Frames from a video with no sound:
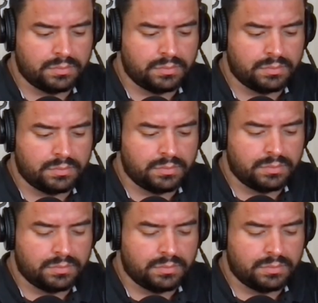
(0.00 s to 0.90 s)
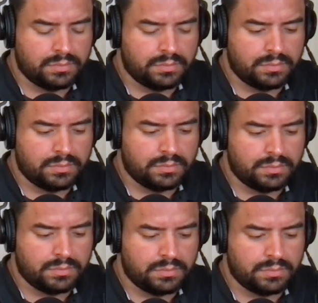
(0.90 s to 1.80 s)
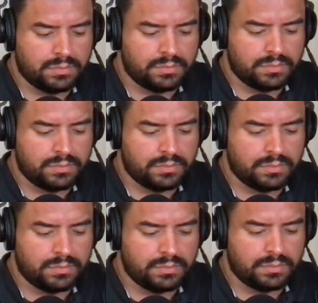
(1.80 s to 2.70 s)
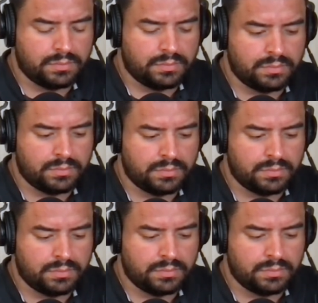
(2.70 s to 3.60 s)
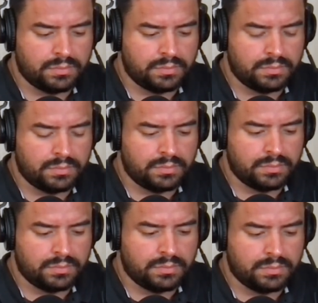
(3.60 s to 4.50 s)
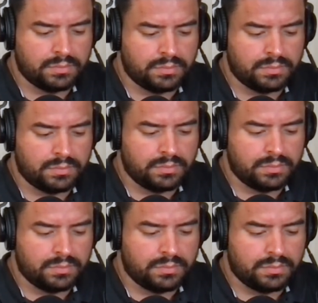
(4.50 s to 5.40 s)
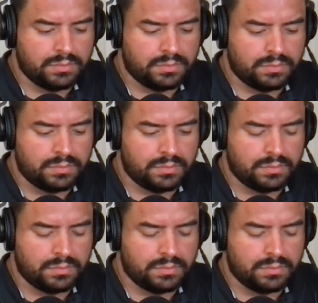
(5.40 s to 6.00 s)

This person isn't speaking.